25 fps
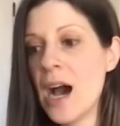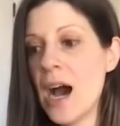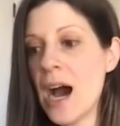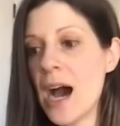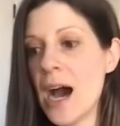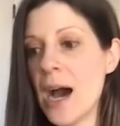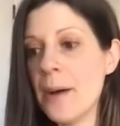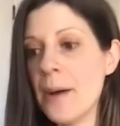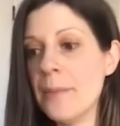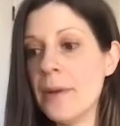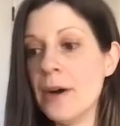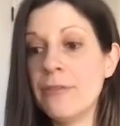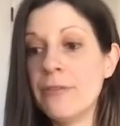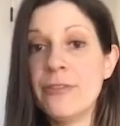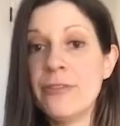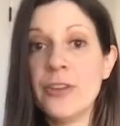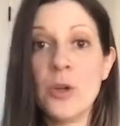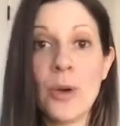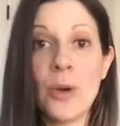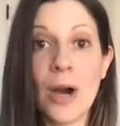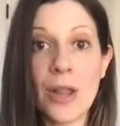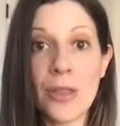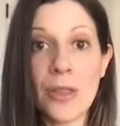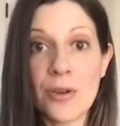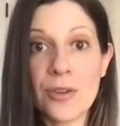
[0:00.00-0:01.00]
A few
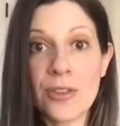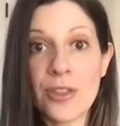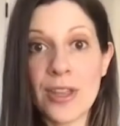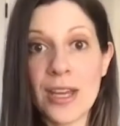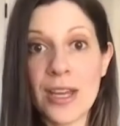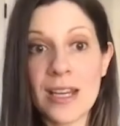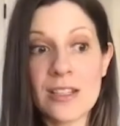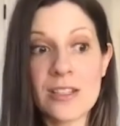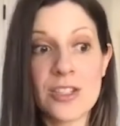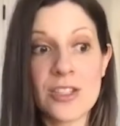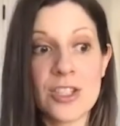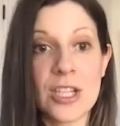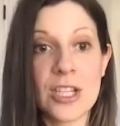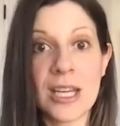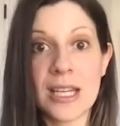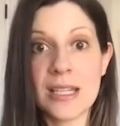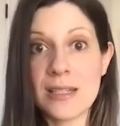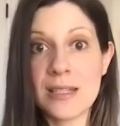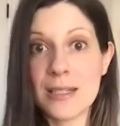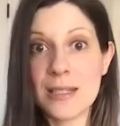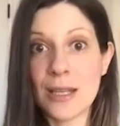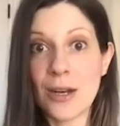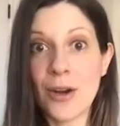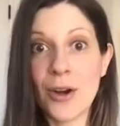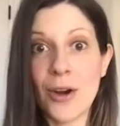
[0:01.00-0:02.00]
other things to
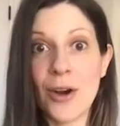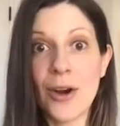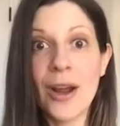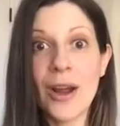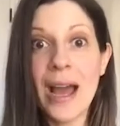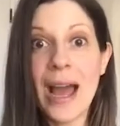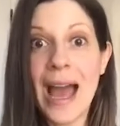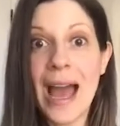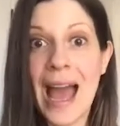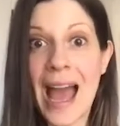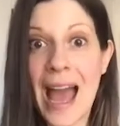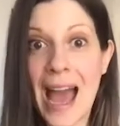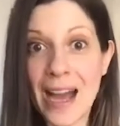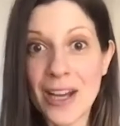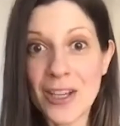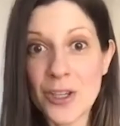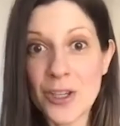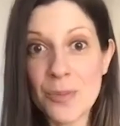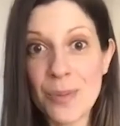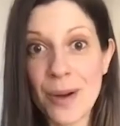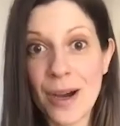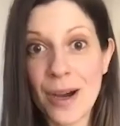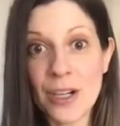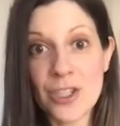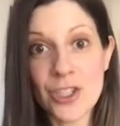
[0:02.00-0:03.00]
consider.
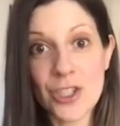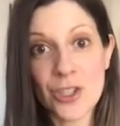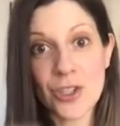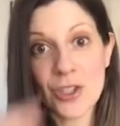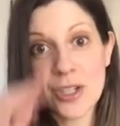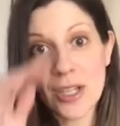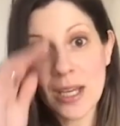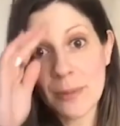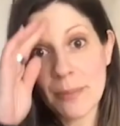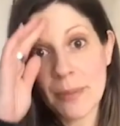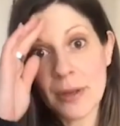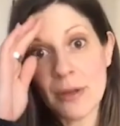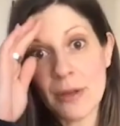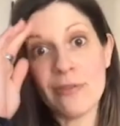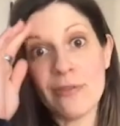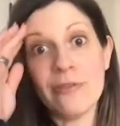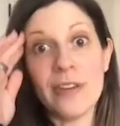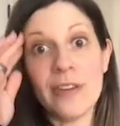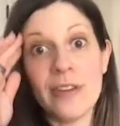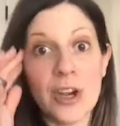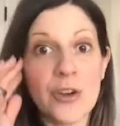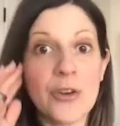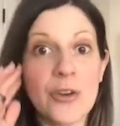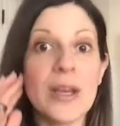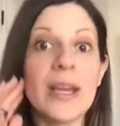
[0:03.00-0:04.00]
Acupuncture can be
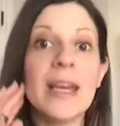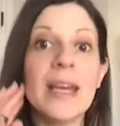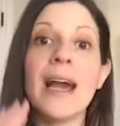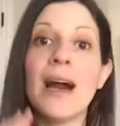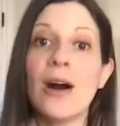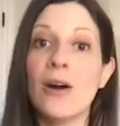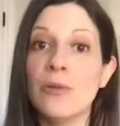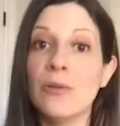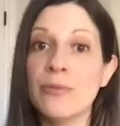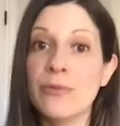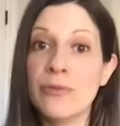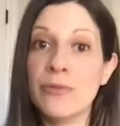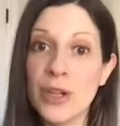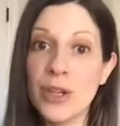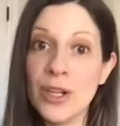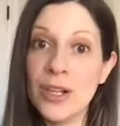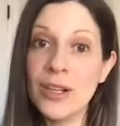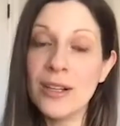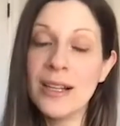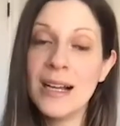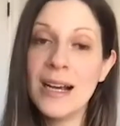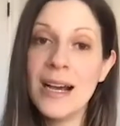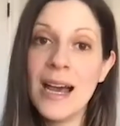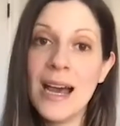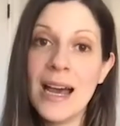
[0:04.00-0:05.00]
very helpful.
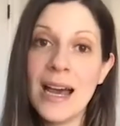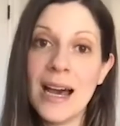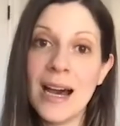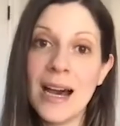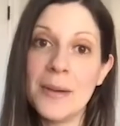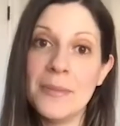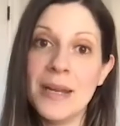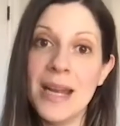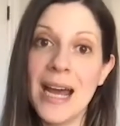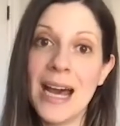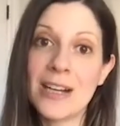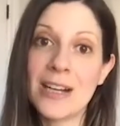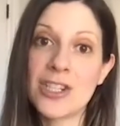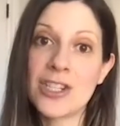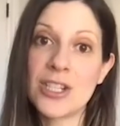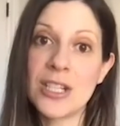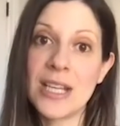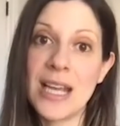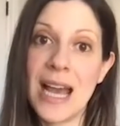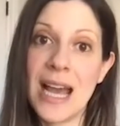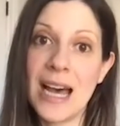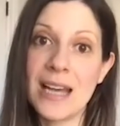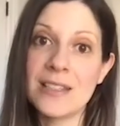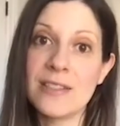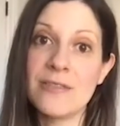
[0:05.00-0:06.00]
It actually
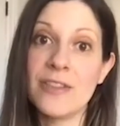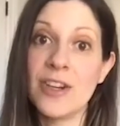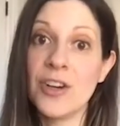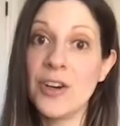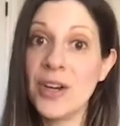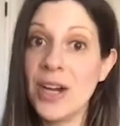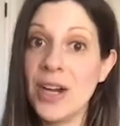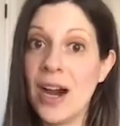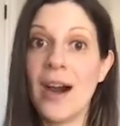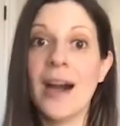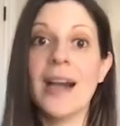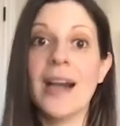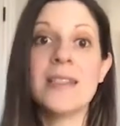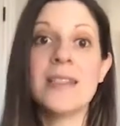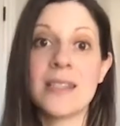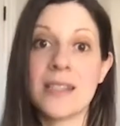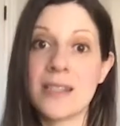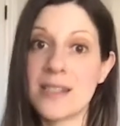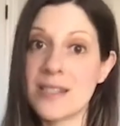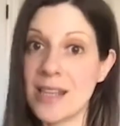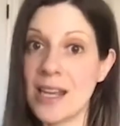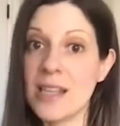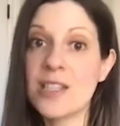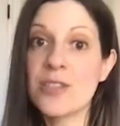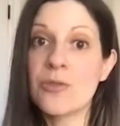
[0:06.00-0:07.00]
has a very high
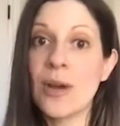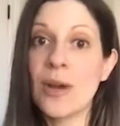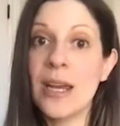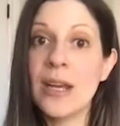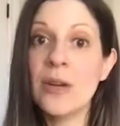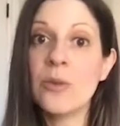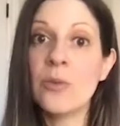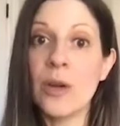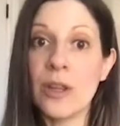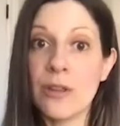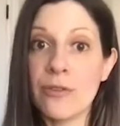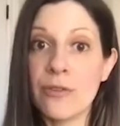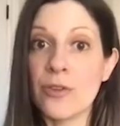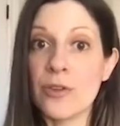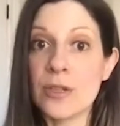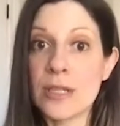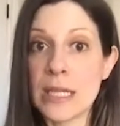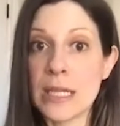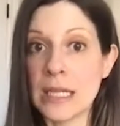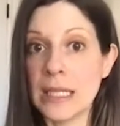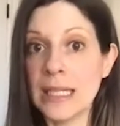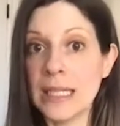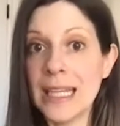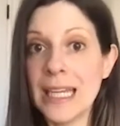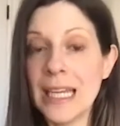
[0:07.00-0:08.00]
success rate with
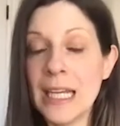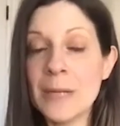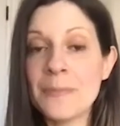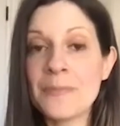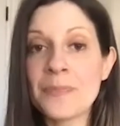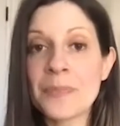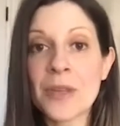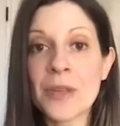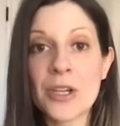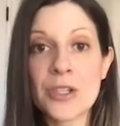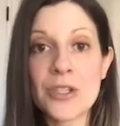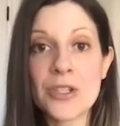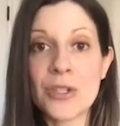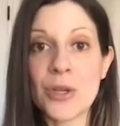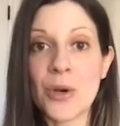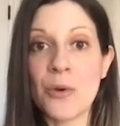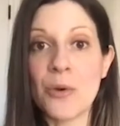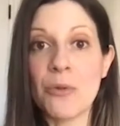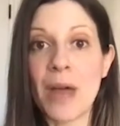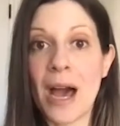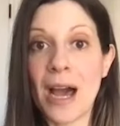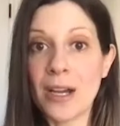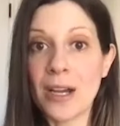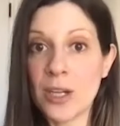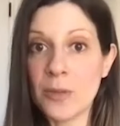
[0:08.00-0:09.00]
fertility. So
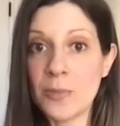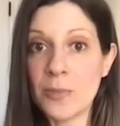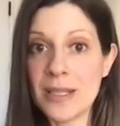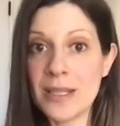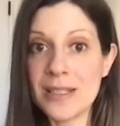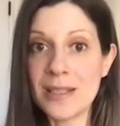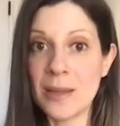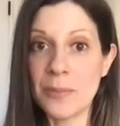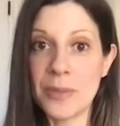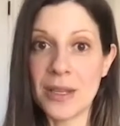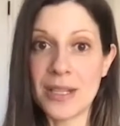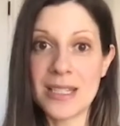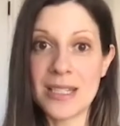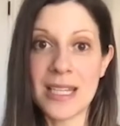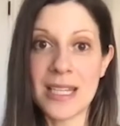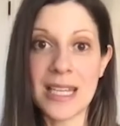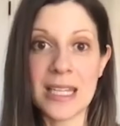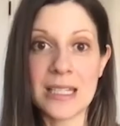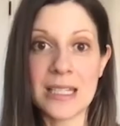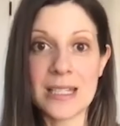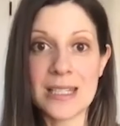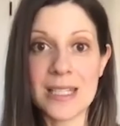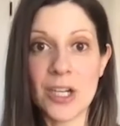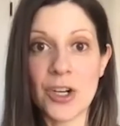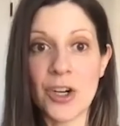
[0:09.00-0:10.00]
that could be something to
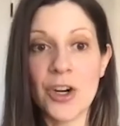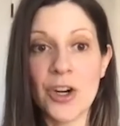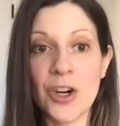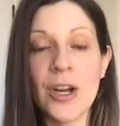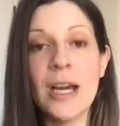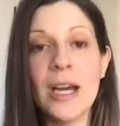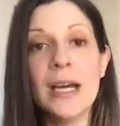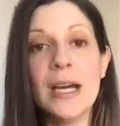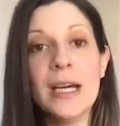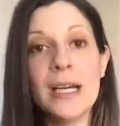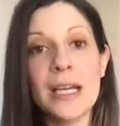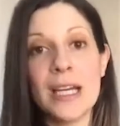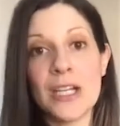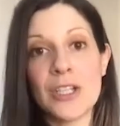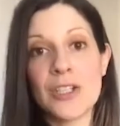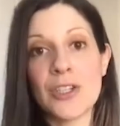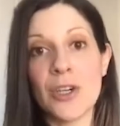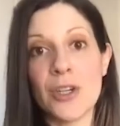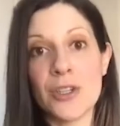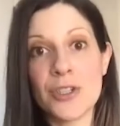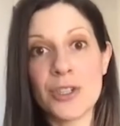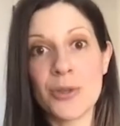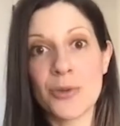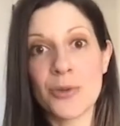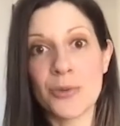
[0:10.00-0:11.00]
consider. It's
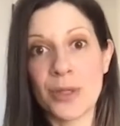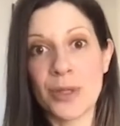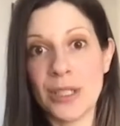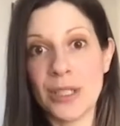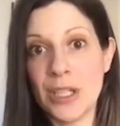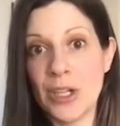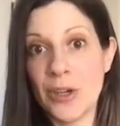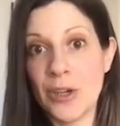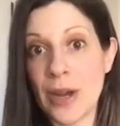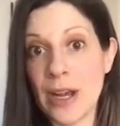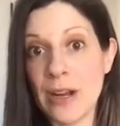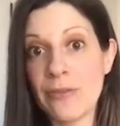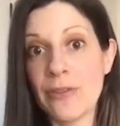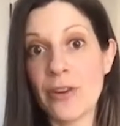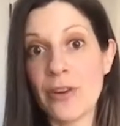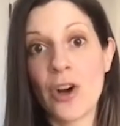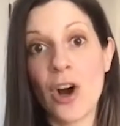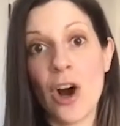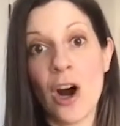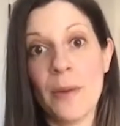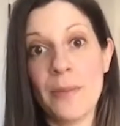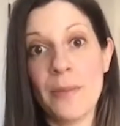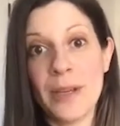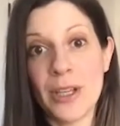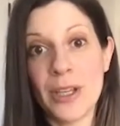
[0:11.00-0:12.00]
also really great for
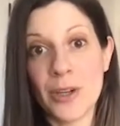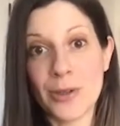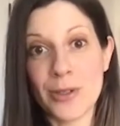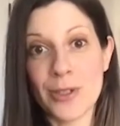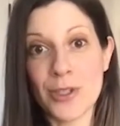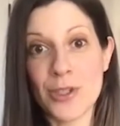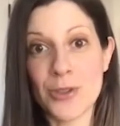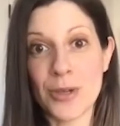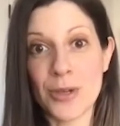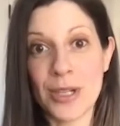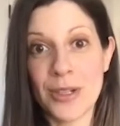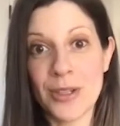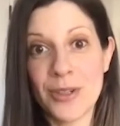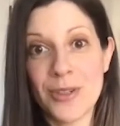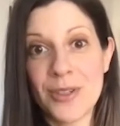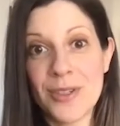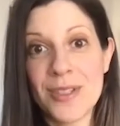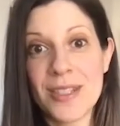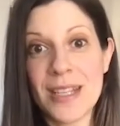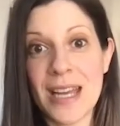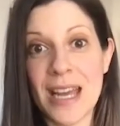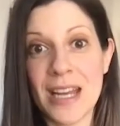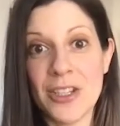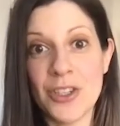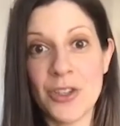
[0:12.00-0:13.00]
calming your adrenals
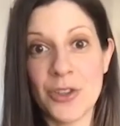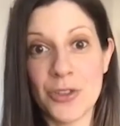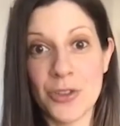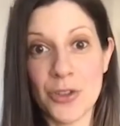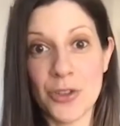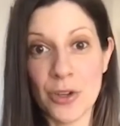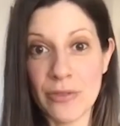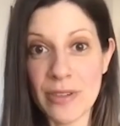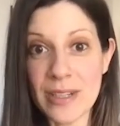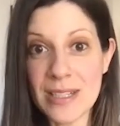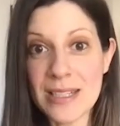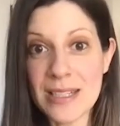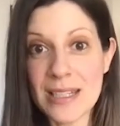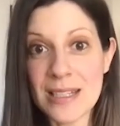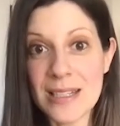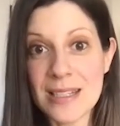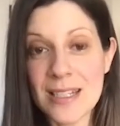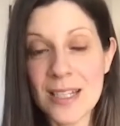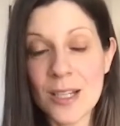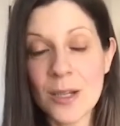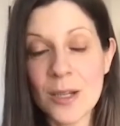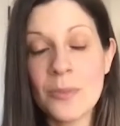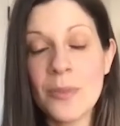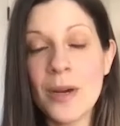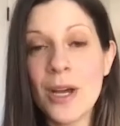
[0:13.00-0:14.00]
and your nervous
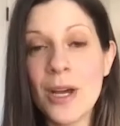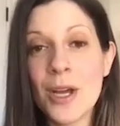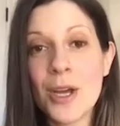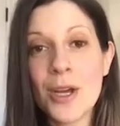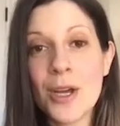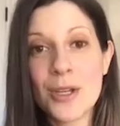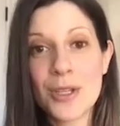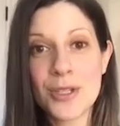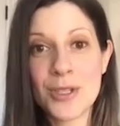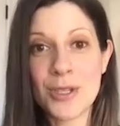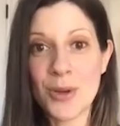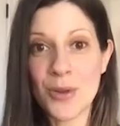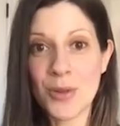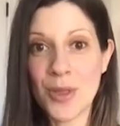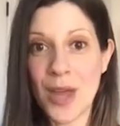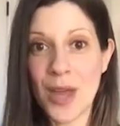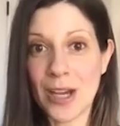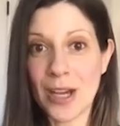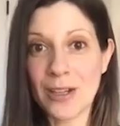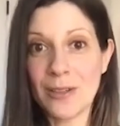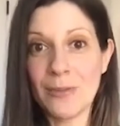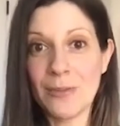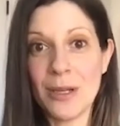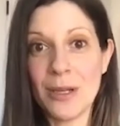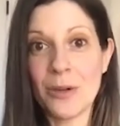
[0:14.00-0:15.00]
system. So that
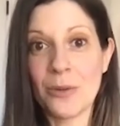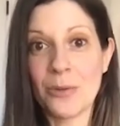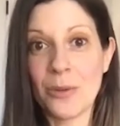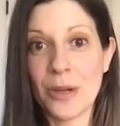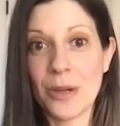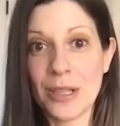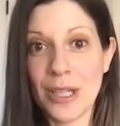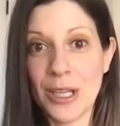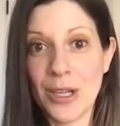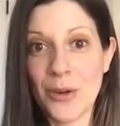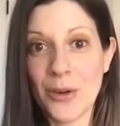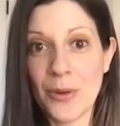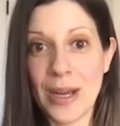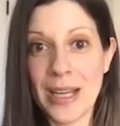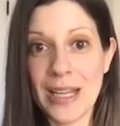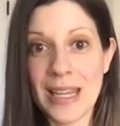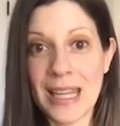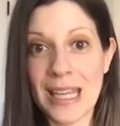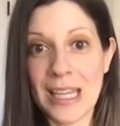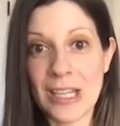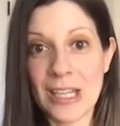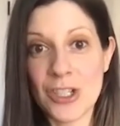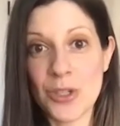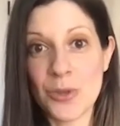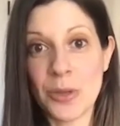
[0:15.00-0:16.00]
could be a really great
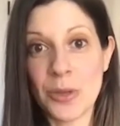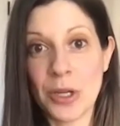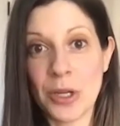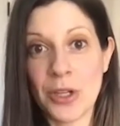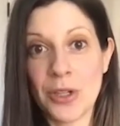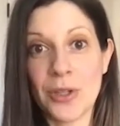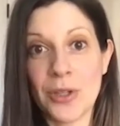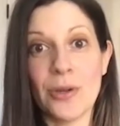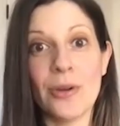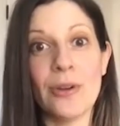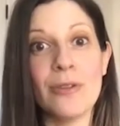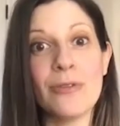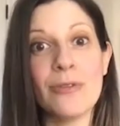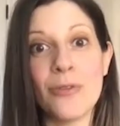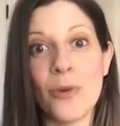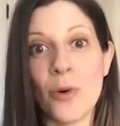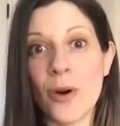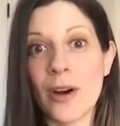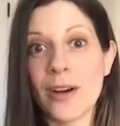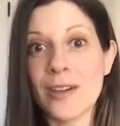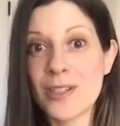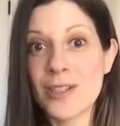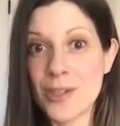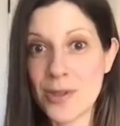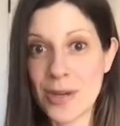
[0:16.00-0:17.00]
thing to include
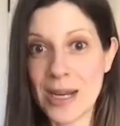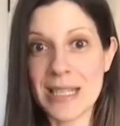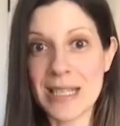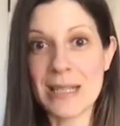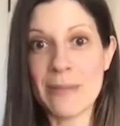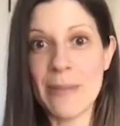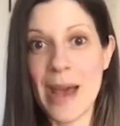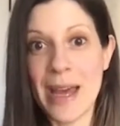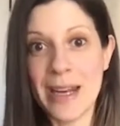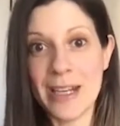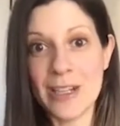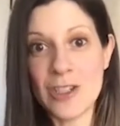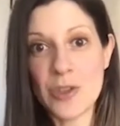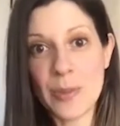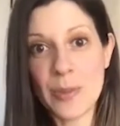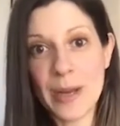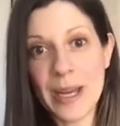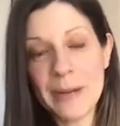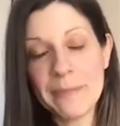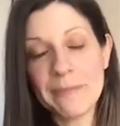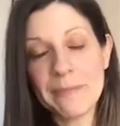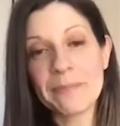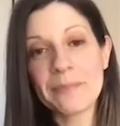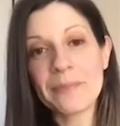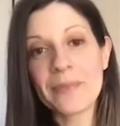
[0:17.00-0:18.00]
for stress management.